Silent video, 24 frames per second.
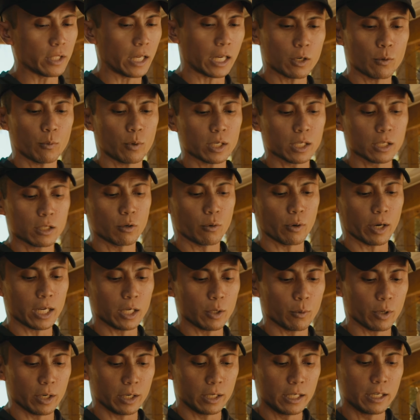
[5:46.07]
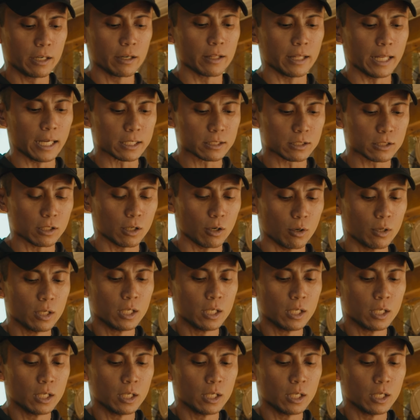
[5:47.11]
I don't want to go anywhere near that. So